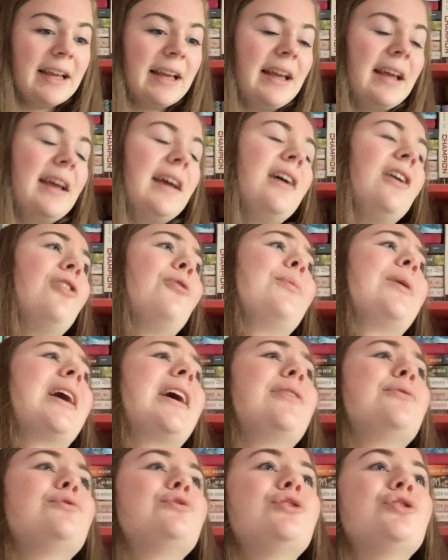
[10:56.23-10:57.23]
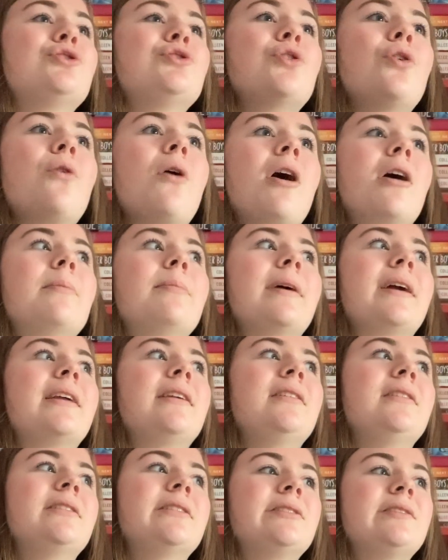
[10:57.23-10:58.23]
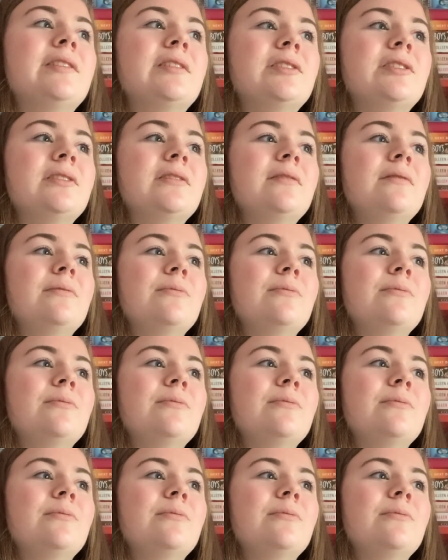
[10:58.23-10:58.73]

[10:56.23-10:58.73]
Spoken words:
Oh my god, it was just so heartbreaking because then